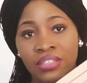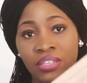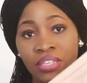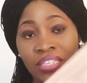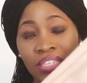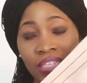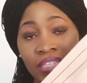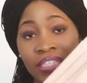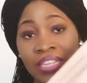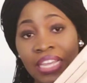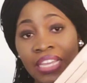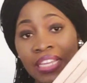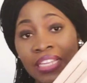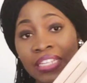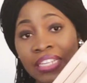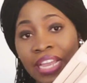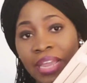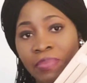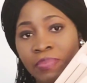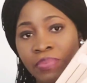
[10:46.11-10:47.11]
So in the
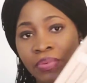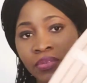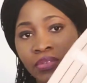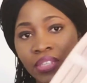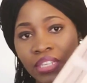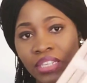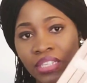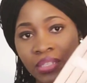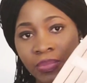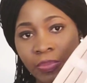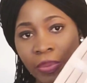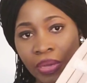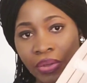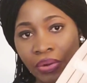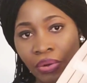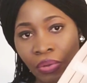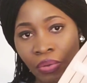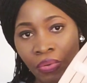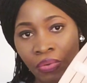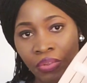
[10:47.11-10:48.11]
second day I put this
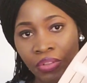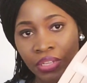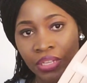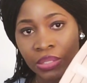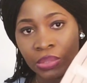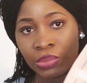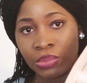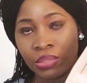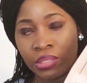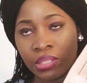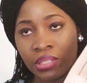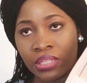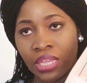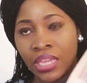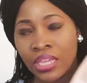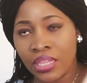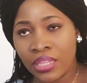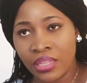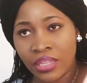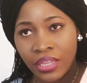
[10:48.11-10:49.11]
belt on, this was
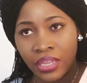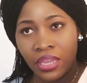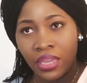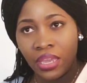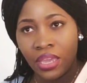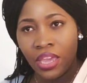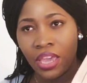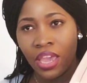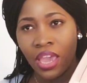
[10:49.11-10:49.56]
second day